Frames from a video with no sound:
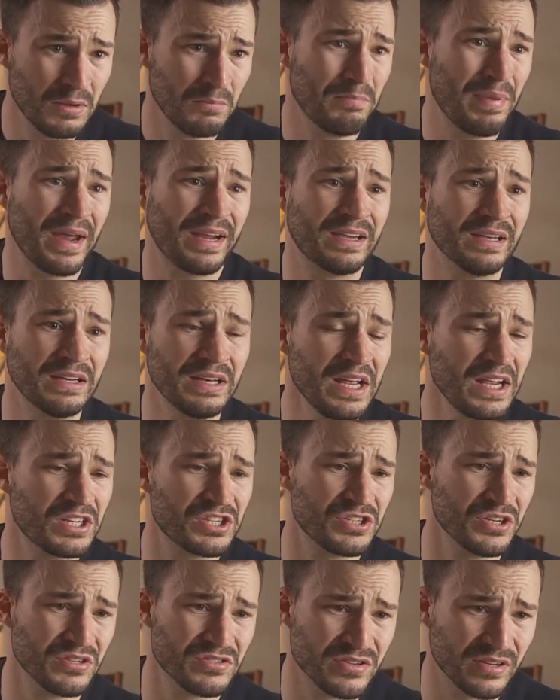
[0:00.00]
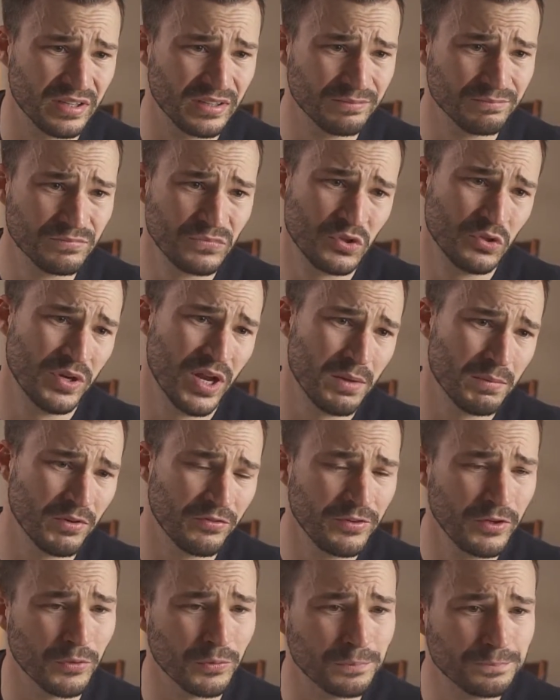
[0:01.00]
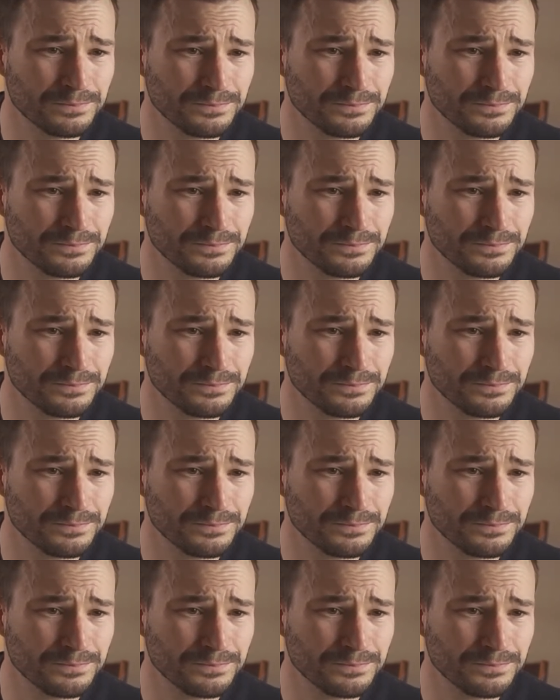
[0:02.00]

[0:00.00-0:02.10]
back and neck surgery, to name a few.